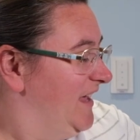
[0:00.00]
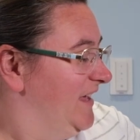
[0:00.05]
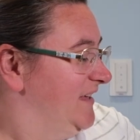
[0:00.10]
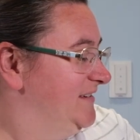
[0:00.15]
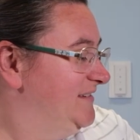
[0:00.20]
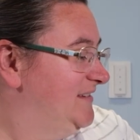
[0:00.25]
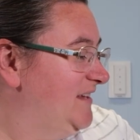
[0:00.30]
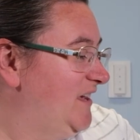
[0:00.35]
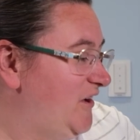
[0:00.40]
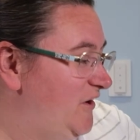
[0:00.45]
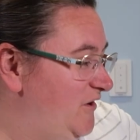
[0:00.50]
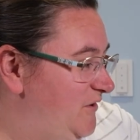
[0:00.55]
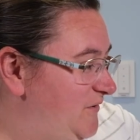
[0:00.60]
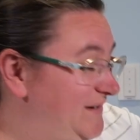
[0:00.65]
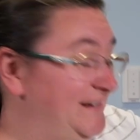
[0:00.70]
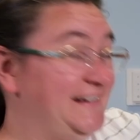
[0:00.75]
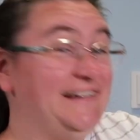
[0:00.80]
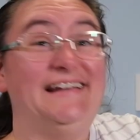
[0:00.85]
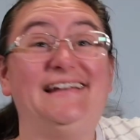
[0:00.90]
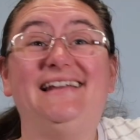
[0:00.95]
So
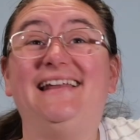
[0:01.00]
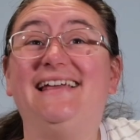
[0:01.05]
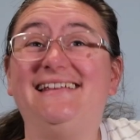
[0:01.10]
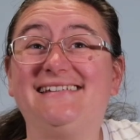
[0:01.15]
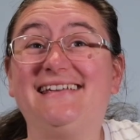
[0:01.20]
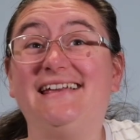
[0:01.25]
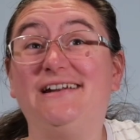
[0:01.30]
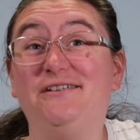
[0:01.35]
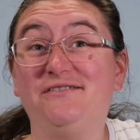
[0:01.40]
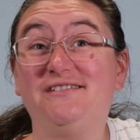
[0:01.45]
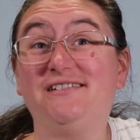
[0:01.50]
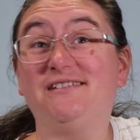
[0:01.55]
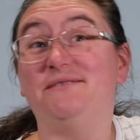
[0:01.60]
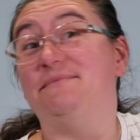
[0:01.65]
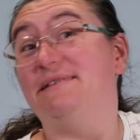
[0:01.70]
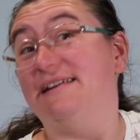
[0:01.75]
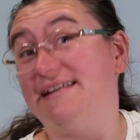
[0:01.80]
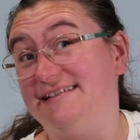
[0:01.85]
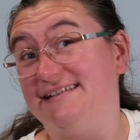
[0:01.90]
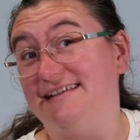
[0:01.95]
let's get on
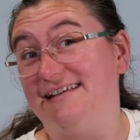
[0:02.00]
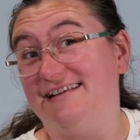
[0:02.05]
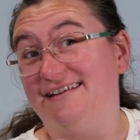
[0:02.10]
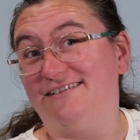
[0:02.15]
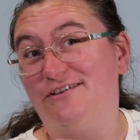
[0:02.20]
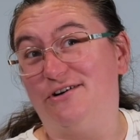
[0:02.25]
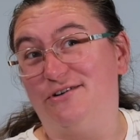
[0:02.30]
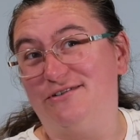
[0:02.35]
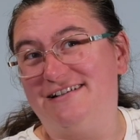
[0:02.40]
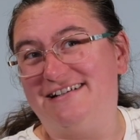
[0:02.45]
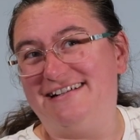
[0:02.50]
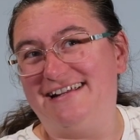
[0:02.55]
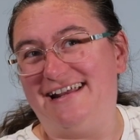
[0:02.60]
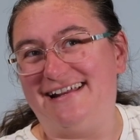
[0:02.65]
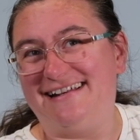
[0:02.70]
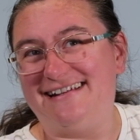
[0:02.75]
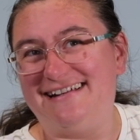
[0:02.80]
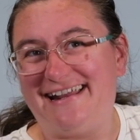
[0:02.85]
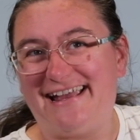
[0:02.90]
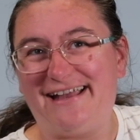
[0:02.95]
some knitting
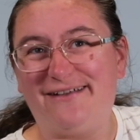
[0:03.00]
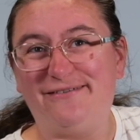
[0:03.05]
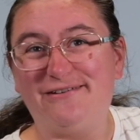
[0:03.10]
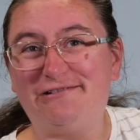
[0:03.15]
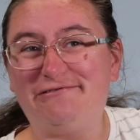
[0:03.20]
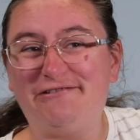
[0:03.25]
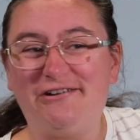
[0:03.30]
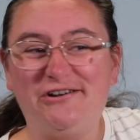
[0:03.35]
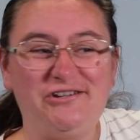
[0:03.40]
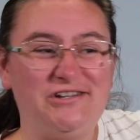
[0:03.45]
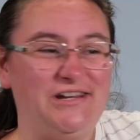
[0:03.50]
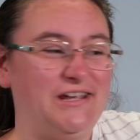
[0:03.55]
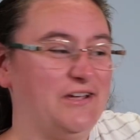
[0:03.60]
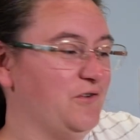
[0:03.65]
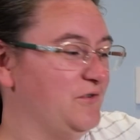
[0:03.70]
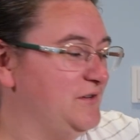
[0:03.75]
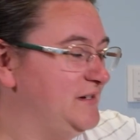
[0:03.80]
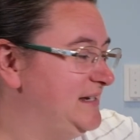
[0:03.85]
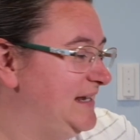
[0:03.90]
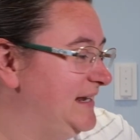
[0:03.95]
content now and crochet
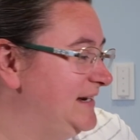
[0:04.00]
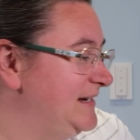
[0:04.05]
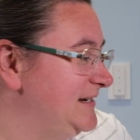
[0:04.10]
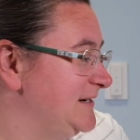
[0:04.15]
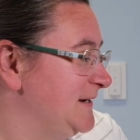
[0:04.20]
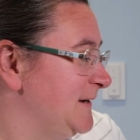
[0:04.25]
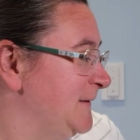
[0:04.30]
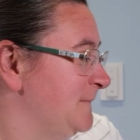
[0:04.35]
content.